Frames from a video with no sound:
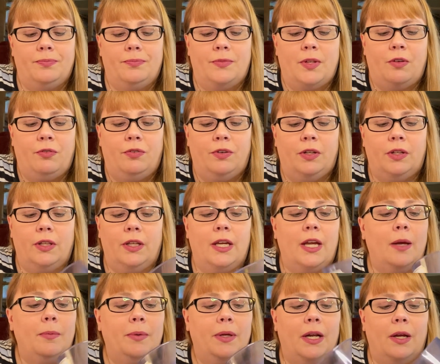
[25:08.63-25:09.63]
Definitely,
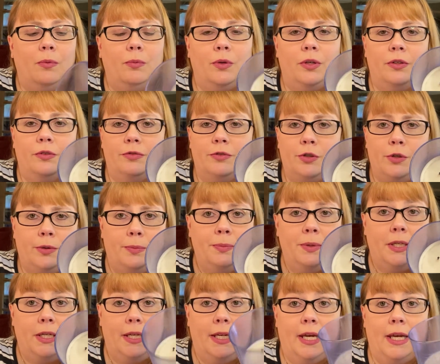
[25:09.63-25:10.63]
I mean, I would have trimmed
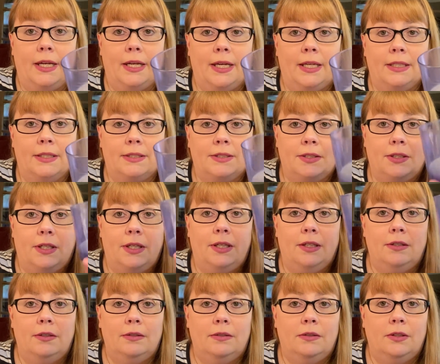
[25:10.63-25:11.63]
it again,
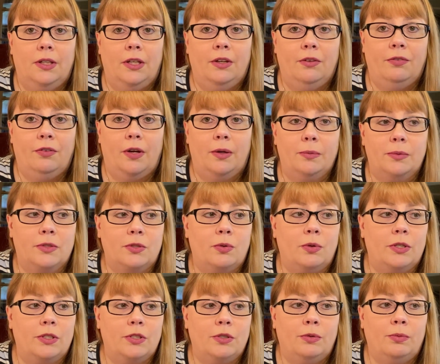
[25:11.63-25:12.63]
honestly. If I was
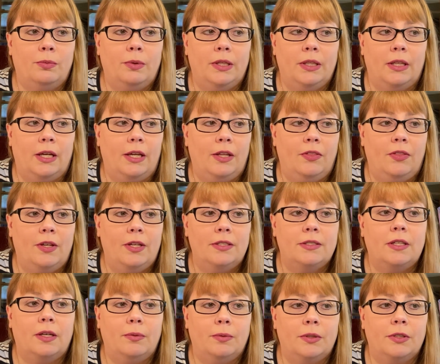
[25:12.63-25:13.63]
going to relight
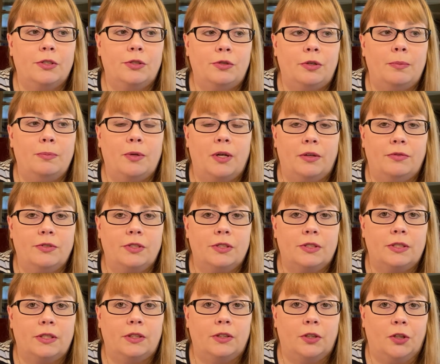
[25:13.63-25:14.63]
this, I would have trimmed off
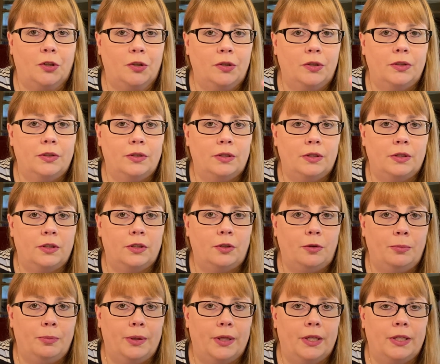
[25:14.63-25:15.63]
just a little
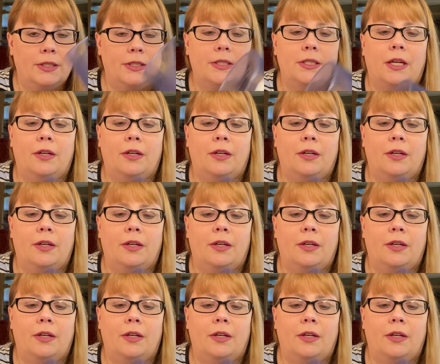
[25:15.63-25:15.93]
bit.